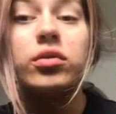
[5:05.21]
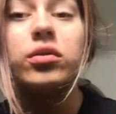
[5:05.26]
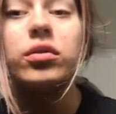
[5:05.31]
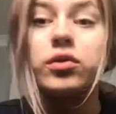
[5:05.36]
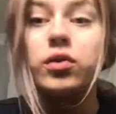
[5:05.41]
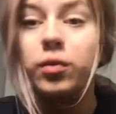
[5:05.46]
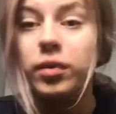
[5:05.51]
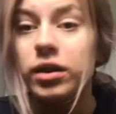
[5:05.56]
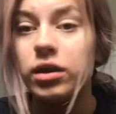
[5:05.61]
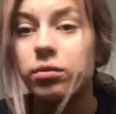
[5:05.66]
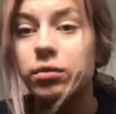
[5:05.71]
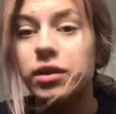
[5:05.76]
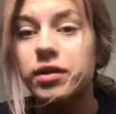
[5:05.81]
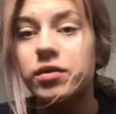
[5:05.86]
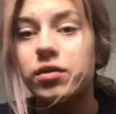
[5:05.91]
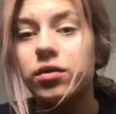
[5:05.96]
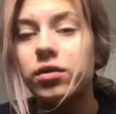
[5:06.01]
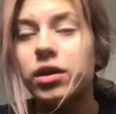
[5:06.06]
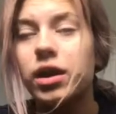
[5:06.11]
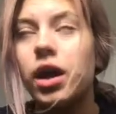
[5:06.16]
So in the
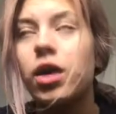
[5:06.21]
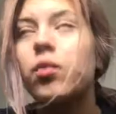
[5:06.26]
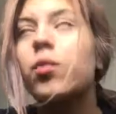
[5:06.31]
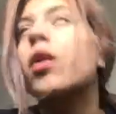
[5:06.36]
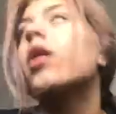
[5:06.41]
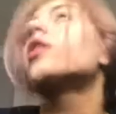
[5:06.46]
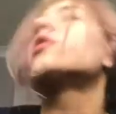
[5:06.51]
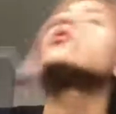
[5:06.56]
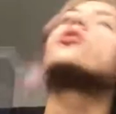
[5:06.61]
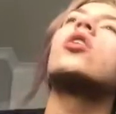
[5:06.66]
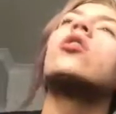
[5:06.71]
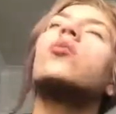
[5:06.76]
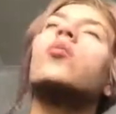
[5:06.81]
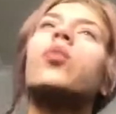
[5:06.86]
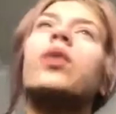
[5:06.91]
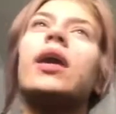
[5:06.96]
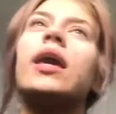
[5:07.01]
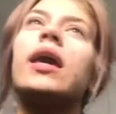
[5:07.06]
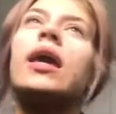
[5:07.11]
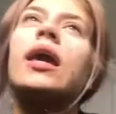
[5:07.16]
musical theatre workshop,
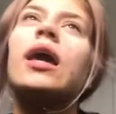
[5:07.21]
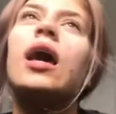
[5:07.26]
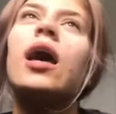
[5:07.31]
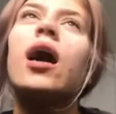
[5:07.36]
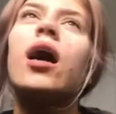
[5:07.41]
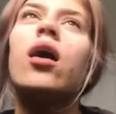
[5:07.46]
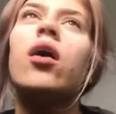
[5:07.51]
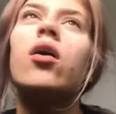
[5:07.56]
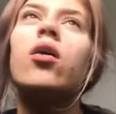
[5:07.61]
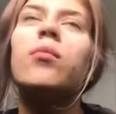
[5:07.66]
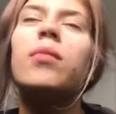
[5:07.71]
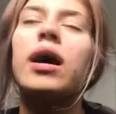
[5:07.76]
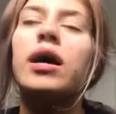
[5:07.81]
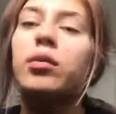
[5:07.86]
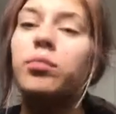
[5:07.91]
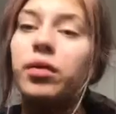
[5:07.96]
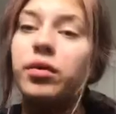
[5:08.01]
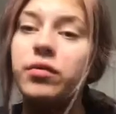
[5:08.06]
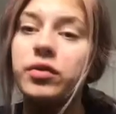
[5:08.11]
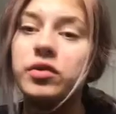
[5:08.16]
we had a
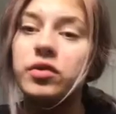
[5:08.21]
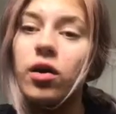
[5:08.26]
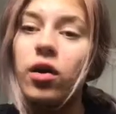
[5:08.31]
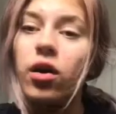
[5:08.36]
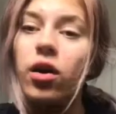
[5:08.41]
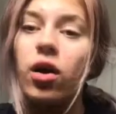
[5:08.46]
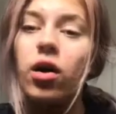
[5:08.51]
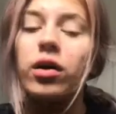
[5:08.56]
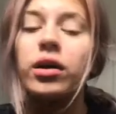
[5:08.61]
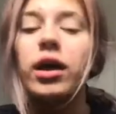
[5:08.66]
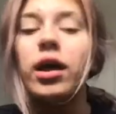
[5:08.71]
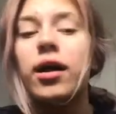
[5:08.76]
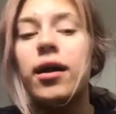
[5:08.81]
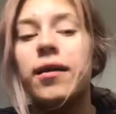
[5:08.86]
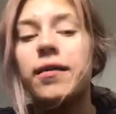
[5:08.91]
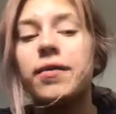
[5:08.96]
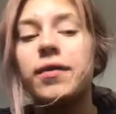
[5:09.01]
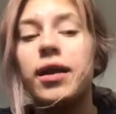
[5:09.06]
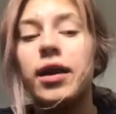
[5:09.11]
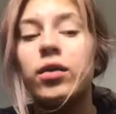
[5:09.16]
bit of a talk,
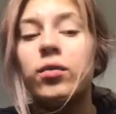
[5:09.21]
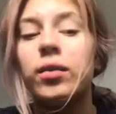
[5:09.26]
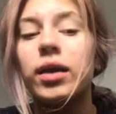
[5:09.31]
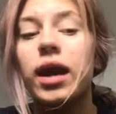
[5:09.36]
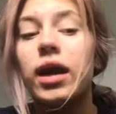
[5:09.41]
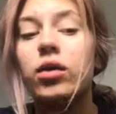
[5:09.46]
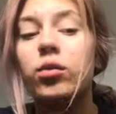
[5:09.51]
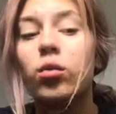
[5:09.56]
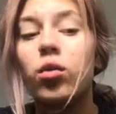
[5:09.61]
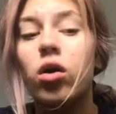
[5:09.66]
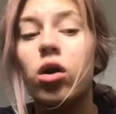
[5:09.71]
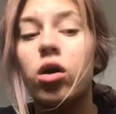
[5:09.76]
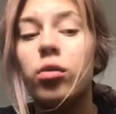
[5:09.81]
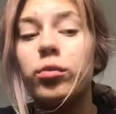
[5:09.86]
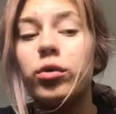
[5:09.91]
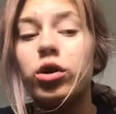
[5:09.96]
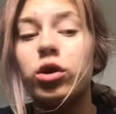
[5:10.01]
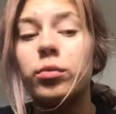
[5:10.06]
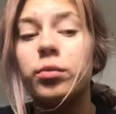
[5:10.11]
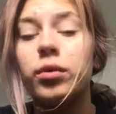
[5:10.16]
then we had a
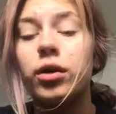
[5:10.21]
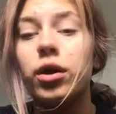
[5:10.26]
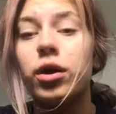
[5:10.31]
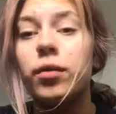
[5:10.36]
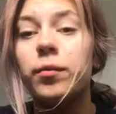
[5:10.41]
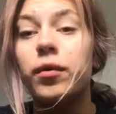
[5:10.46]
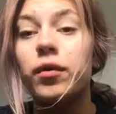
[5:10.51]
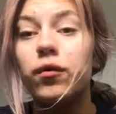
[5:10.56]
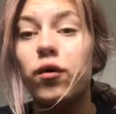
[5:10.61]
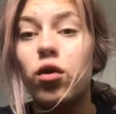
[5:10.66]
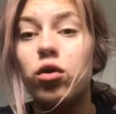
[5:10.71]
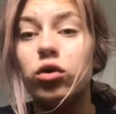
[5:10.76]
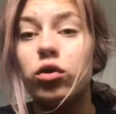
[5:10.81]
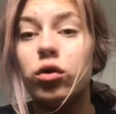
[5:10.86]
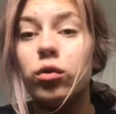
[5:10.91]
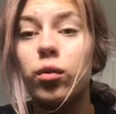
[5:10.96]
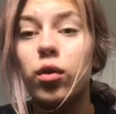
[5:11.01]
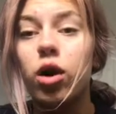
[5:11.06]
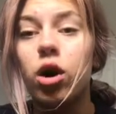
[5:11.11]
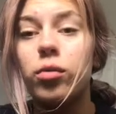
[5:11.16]
warm-up, a vocal
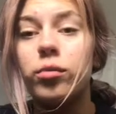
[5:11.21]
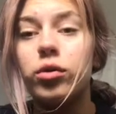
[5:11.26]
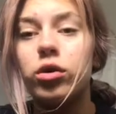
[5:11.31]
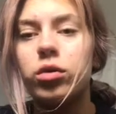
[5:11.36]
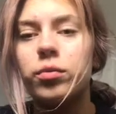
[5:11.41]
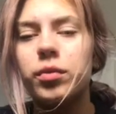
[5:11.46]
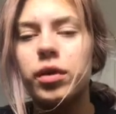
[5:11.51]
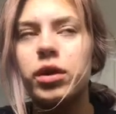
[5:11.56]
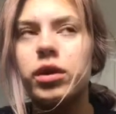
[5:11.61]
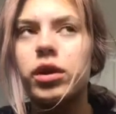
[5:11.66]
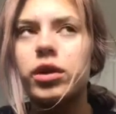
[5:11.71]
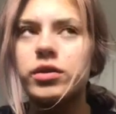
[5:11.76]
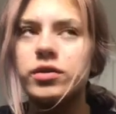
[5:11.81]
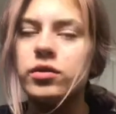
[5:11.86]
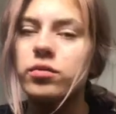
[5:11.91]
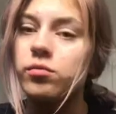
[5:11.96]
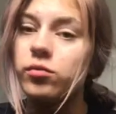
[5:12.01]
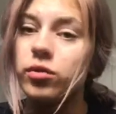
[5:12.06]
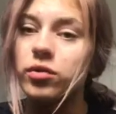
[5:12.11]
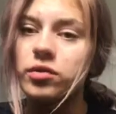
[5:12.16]
warm-up, and learnt
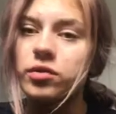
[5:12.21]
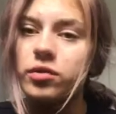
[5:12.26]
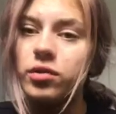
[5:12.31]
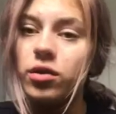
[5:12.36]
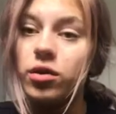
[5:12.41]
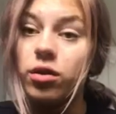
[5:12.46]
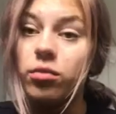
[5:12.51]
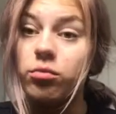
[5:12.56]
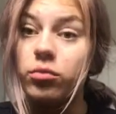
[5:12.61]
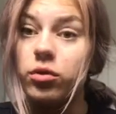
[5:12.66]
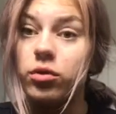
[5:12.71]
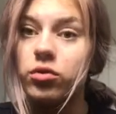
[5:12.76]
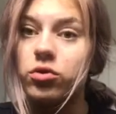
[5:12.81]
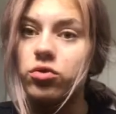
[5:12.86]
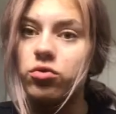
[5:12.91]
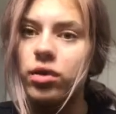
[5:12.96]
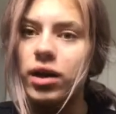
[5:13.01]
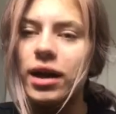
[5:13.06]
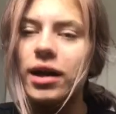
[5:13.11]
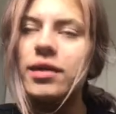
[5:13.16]
some new
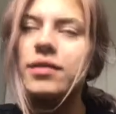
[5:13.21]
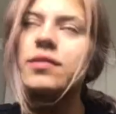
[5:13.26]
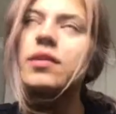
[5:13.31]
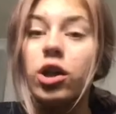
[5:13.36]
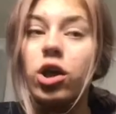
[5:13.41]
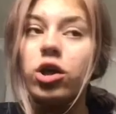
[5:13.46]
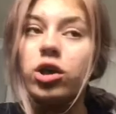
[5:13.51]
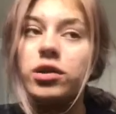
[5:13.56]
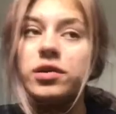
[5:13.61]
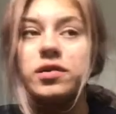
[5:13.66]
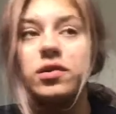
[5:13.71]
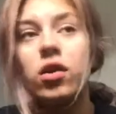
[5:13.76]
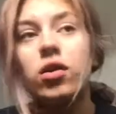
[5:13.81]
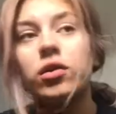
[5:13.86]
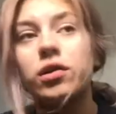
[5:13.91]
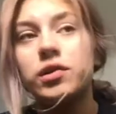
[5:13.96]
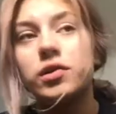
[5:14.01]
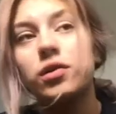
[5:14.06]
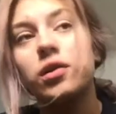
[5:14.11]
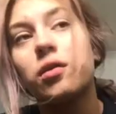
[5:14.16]
tricks, learnt a song,
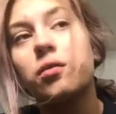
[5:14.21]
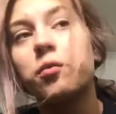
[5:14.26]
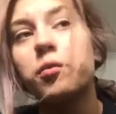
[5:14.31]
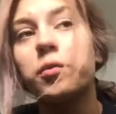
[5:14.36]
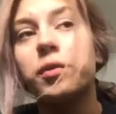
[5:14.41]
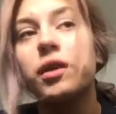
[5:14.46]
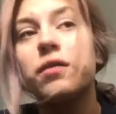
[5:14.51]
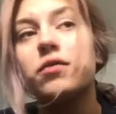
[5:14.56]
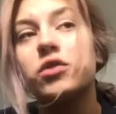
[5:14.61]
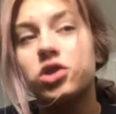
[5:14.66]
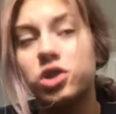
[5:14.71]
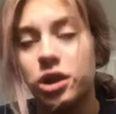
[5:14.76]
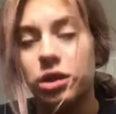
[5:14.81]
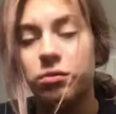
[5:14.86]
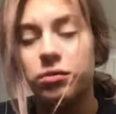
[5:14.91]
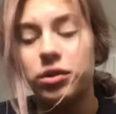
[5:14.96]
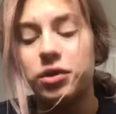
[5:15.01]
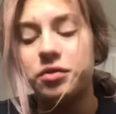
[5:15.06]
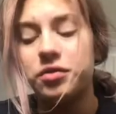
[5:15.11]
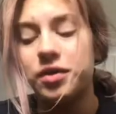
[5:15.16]
so then we were given sheet
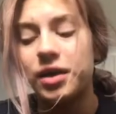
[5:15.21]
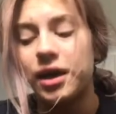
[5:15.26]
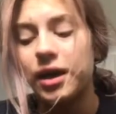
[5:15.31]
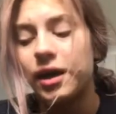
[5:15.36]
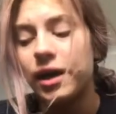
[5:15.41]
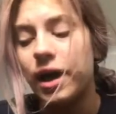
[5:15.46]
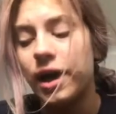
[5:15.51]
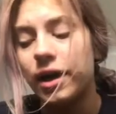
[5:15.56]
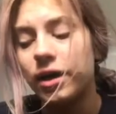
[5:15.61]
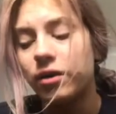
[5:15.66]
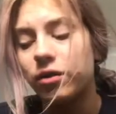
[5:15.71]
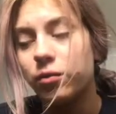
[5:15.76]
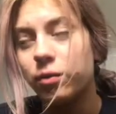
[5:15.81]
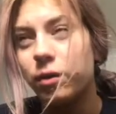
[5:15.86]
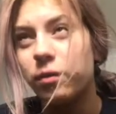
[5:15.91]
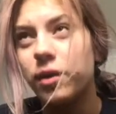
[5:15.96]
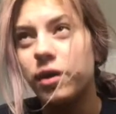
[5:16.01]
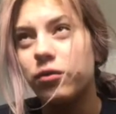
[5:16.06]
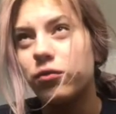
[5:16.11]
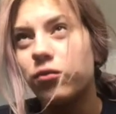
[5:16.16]
music, and we
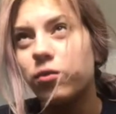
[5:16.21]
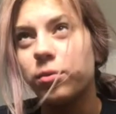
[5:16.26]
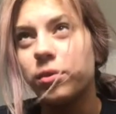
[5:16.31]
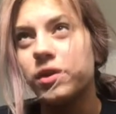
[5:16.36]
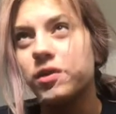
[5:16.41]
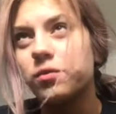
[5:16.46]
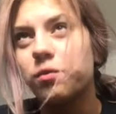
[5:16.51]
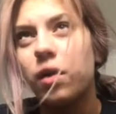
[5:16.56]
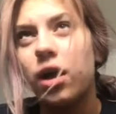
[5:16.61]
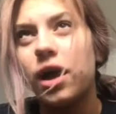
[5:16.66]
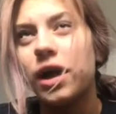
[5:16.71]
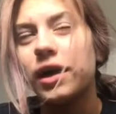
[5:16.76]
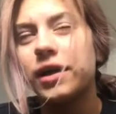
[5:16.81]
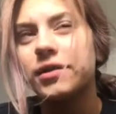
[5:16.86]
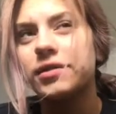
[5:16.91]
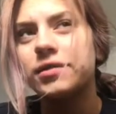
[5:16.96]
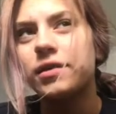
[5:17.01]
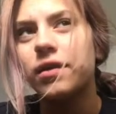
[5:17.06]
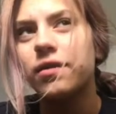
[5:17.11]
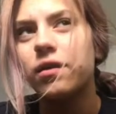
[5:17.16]
went through it
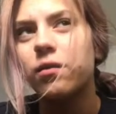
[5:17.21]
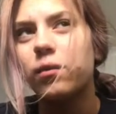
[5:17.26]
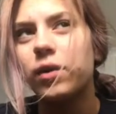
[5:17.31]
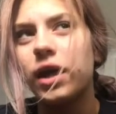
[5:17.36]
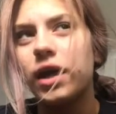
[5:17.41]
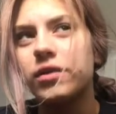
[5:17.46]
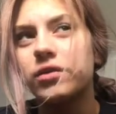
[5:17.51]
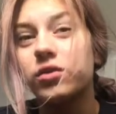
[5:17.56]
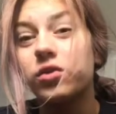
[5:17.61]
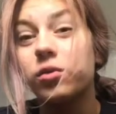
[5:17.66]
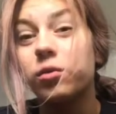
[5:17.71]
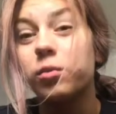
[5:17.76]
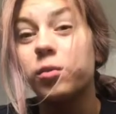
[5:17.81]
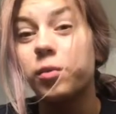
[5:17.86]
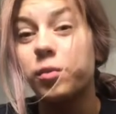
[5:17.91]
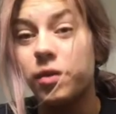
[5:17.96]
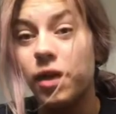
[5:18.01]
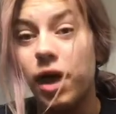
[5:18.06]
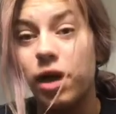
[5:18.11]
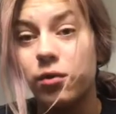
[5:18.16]
twice, and then we had to do it
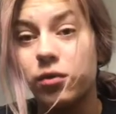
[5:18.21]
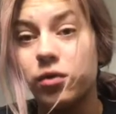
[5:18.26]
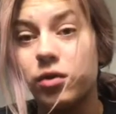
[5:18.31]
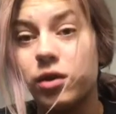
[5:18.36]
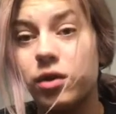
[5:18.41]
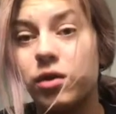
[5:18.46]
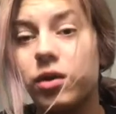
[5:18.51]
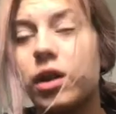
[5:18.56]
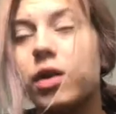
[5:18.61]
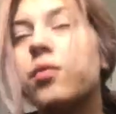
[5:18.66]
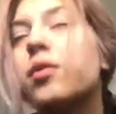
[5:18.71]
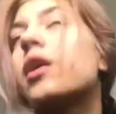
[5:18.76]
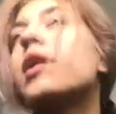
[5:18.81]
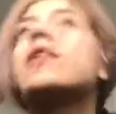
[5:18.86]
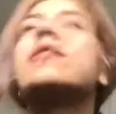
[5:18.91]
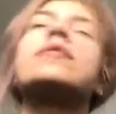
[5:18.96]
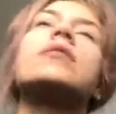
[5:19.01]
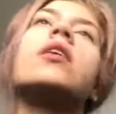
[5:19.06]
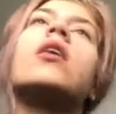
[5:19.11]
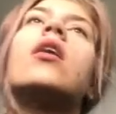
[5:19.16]
without the
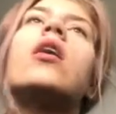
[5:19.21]
lyrics.